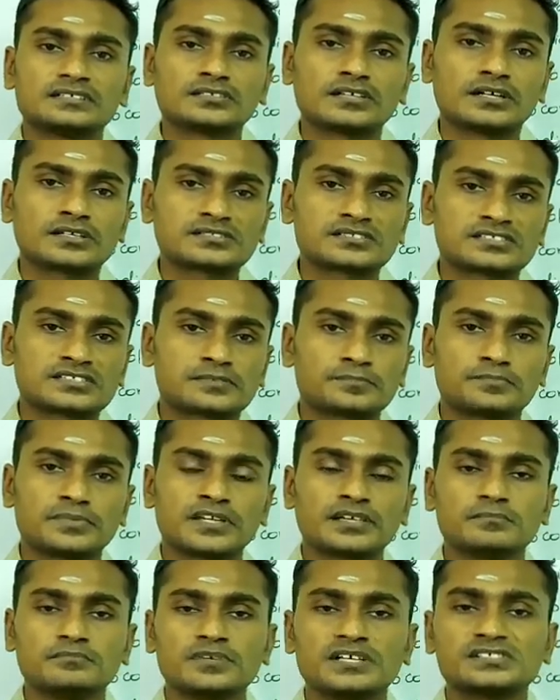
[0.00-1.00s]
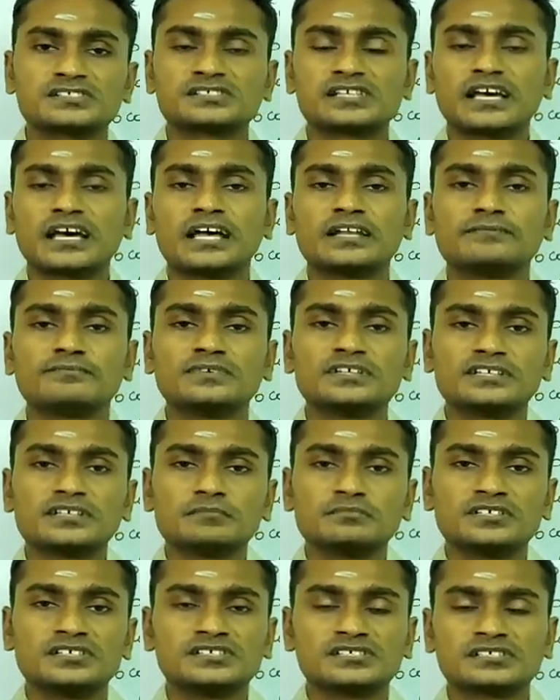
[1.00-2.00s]
toxic pigments and
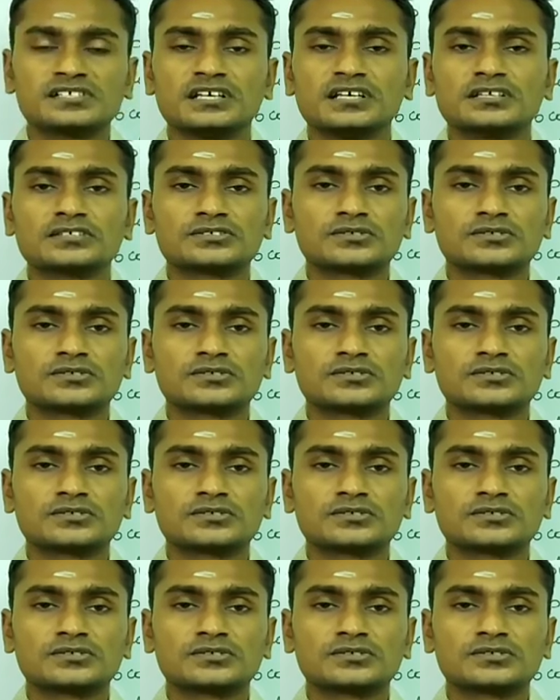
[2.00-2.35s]
vitamins.